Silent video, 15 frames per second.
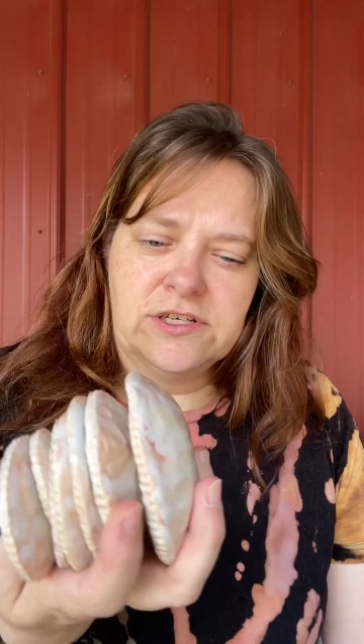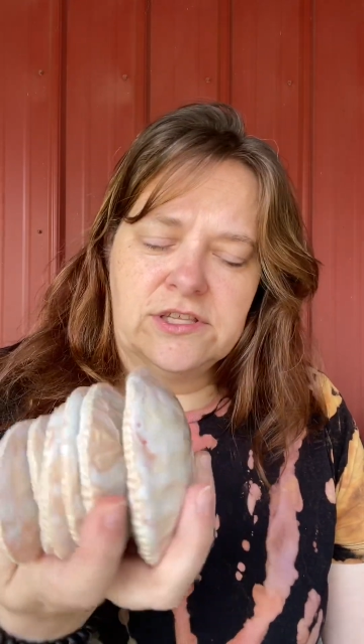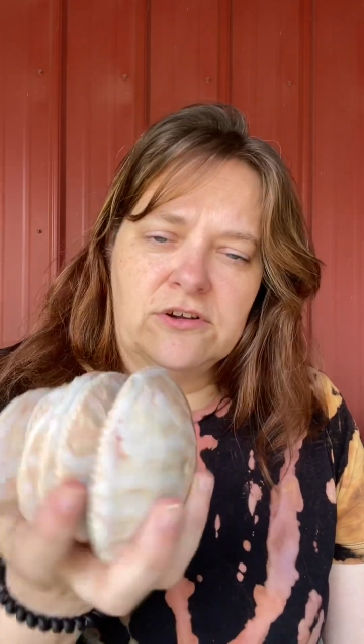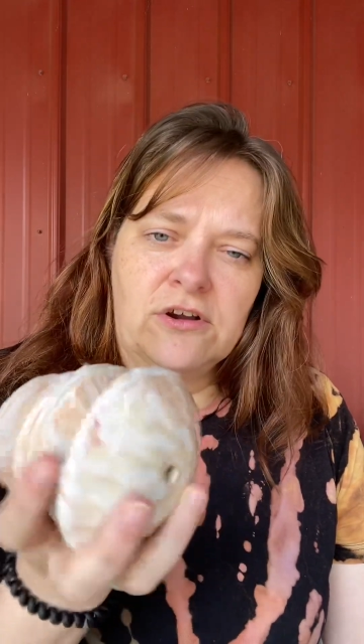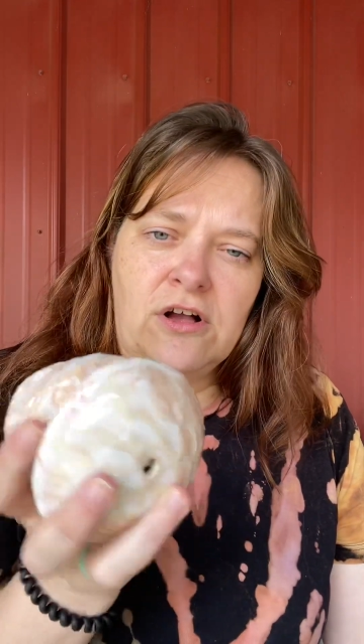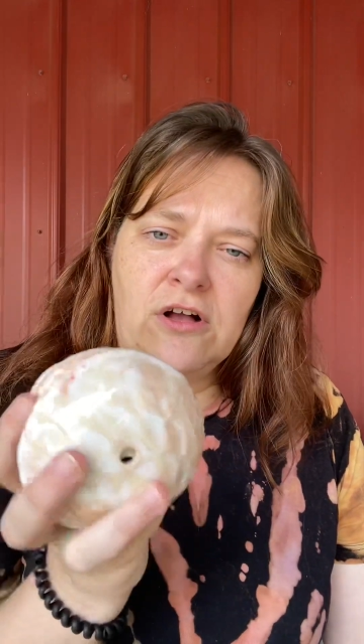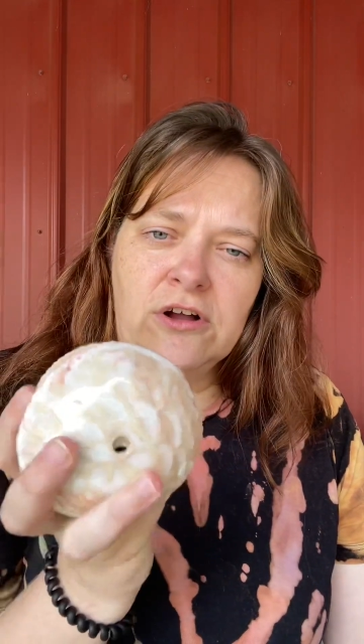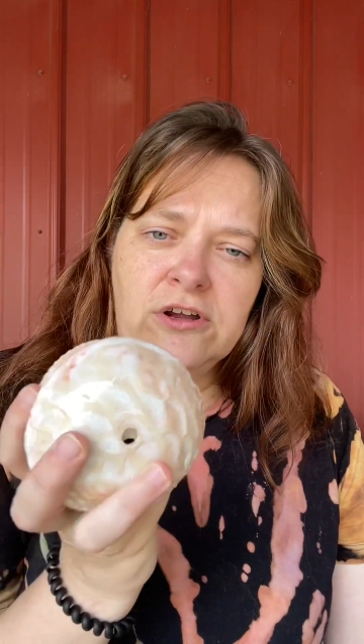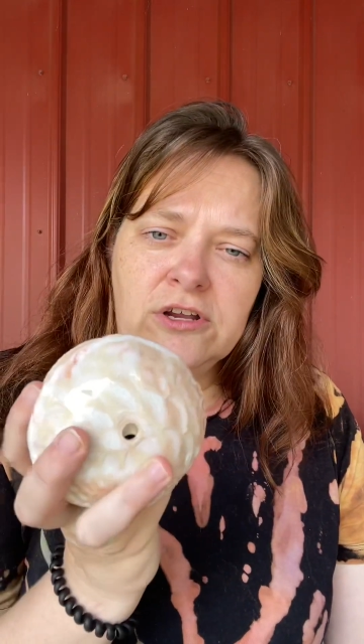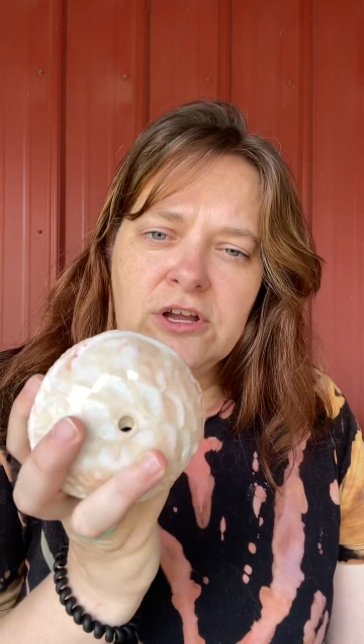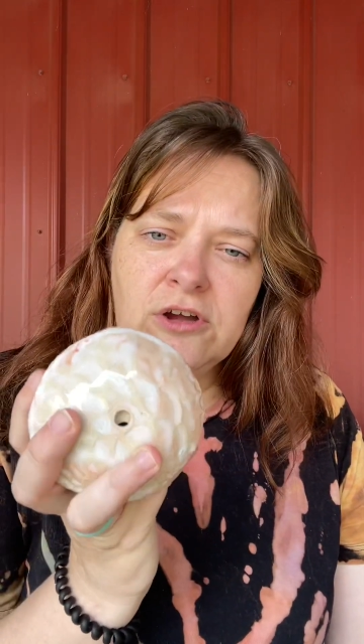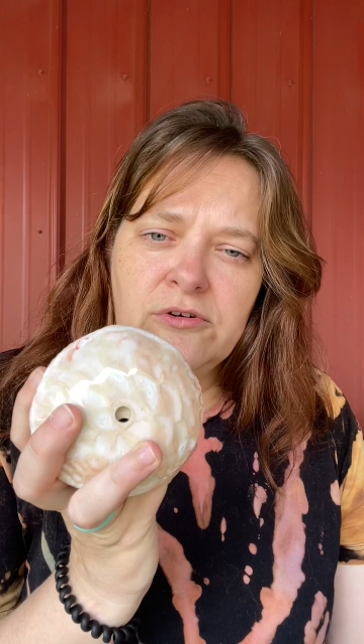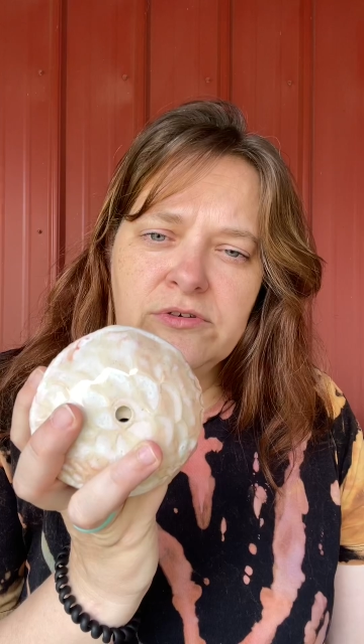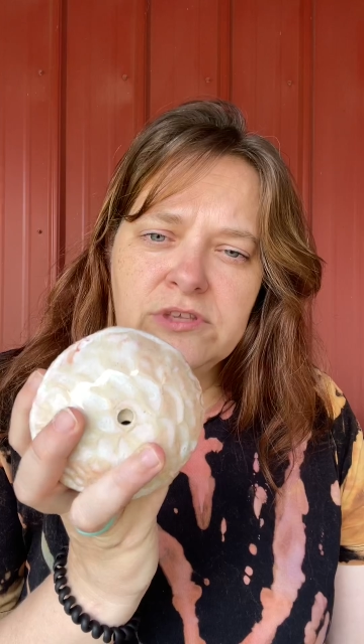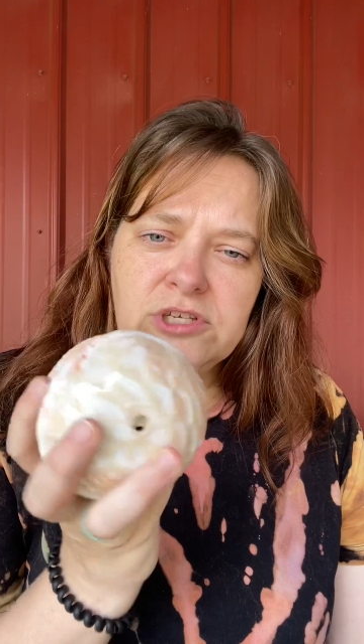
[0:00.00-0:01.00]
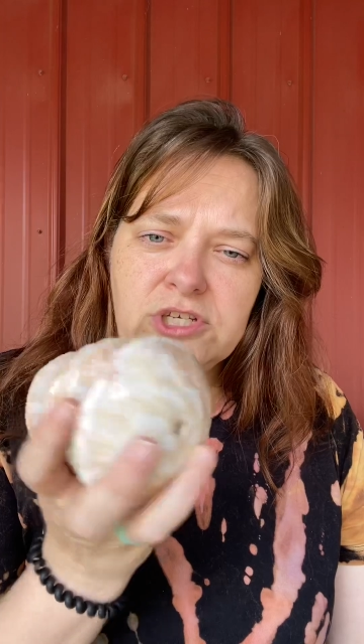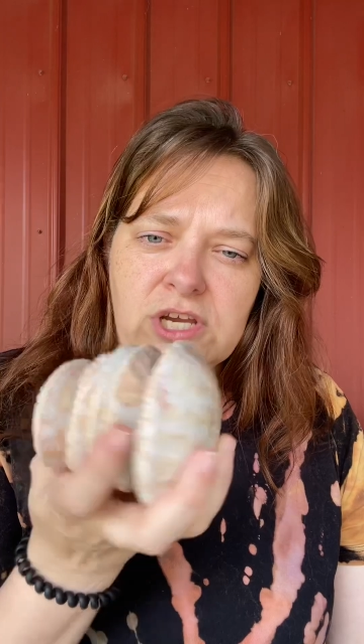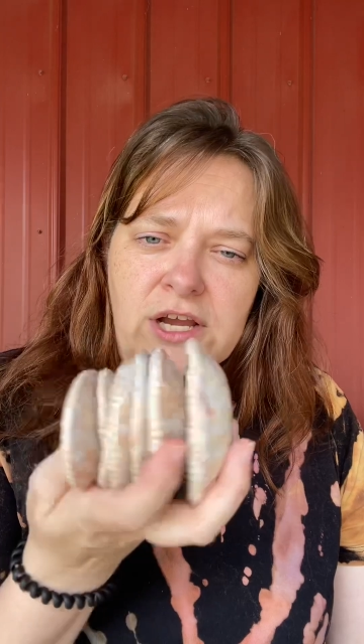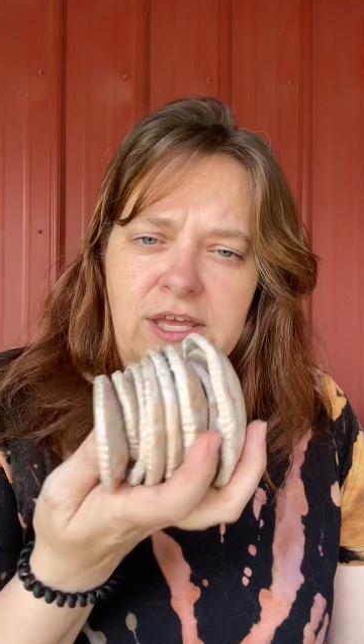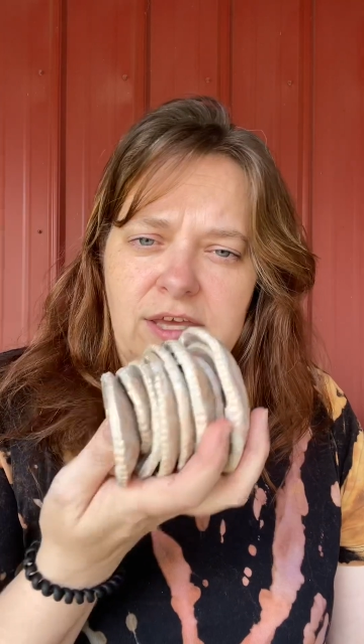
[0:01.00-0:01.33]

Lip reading: And they're all going to go in the chuck